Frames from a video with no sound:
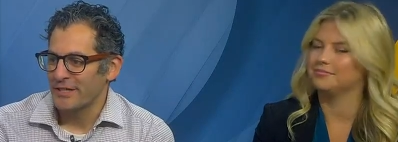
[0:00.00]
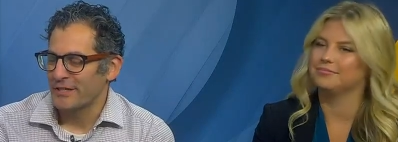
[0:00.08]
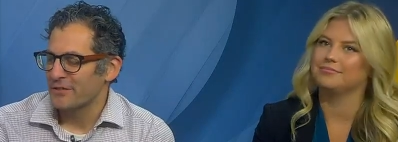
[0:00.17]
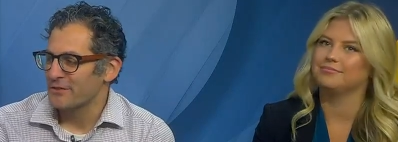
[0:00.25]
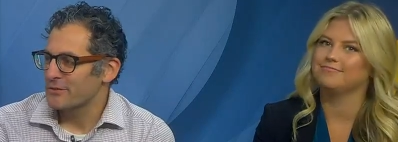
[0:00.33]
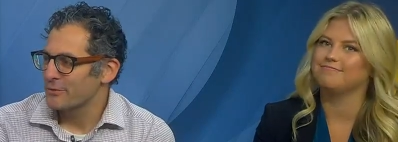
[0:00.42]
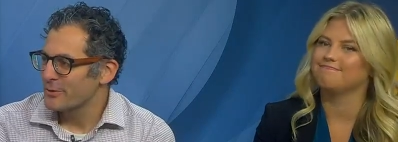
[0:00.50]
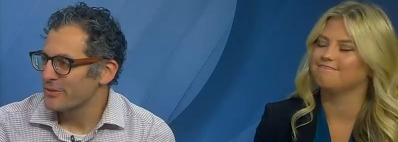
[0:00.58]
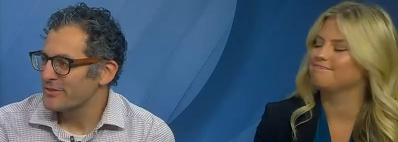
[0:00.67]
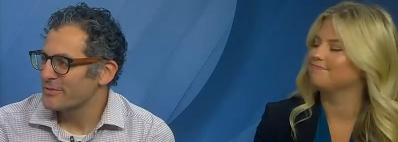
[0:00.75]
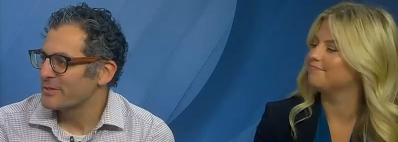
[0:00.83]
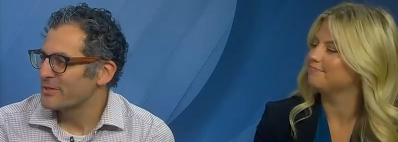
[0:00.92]
Speaker 1: uh,
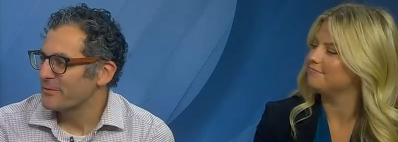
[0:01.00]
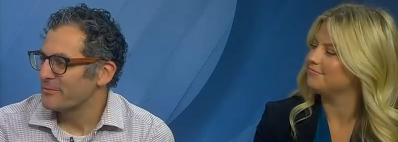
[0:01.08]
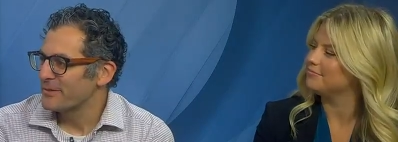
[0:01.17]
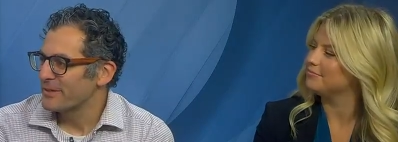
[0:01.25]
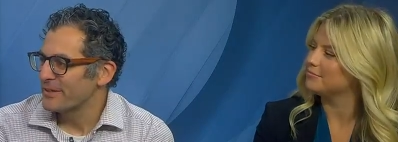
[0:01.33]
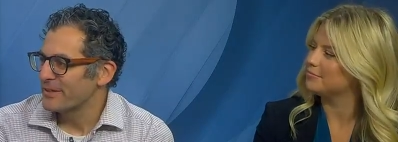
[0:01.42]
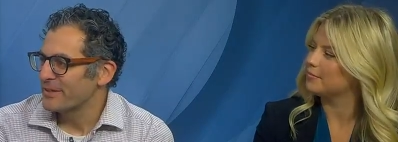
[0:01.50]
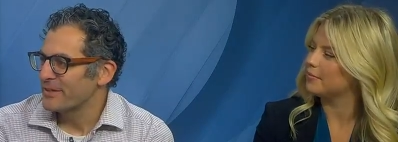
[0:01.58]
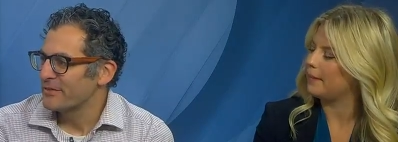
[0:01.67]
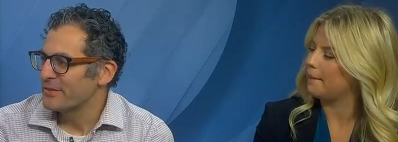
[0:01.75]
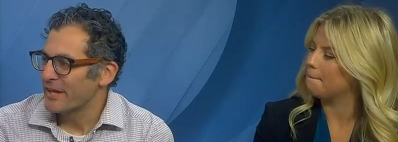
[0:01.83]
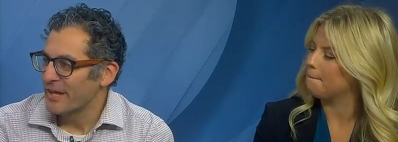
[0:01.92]
students to become
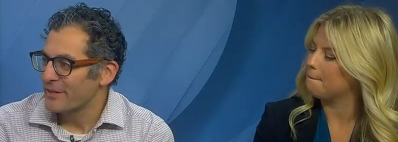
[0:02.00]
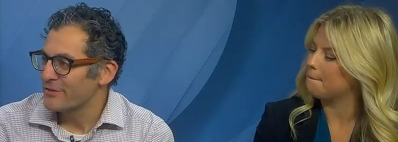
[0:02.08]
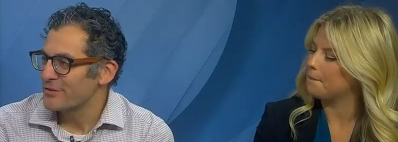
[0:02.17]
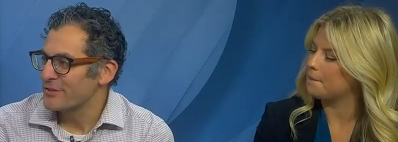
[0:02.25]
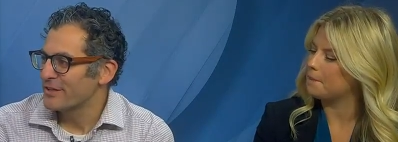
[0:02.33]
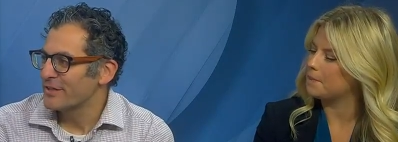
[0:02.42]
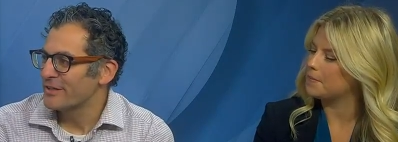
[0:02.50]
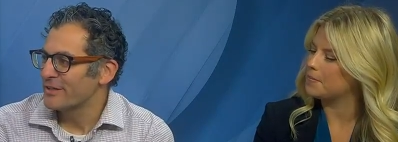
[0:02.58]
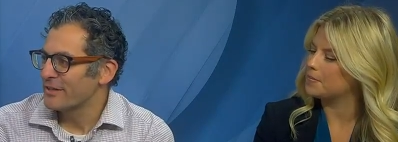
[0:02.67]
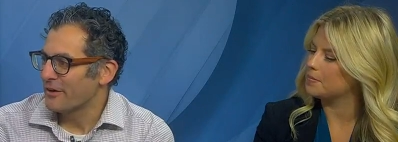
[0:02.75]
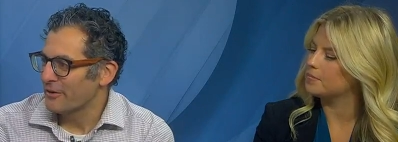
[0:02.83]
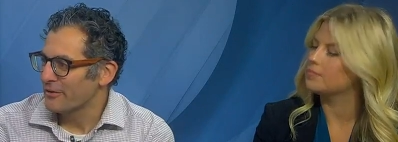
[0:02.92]
engaged in
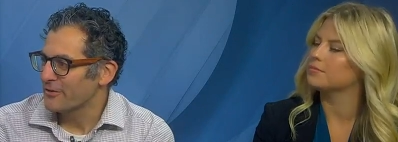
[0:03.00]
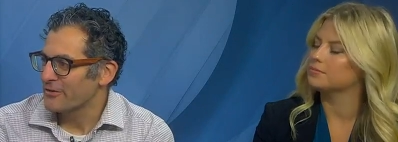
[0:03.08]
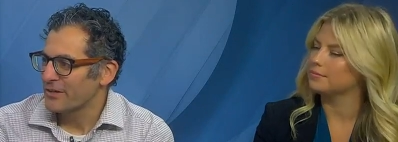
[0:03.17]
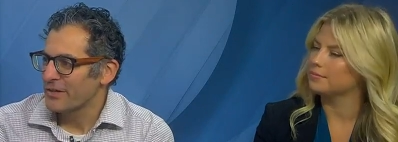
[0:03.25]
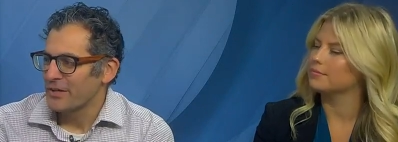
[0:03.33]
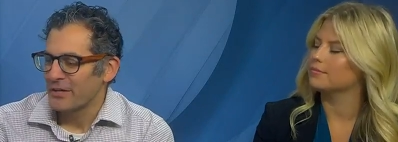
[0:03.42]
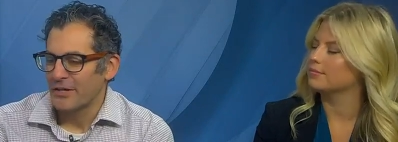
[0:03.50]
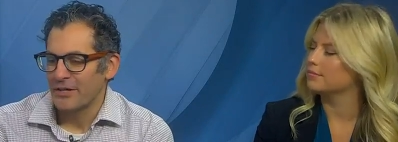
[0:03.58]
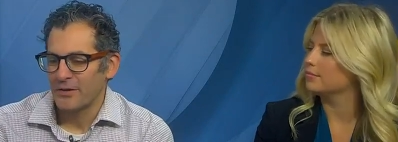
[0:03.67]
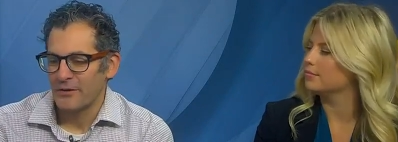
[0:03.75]
the arts mm -hmm.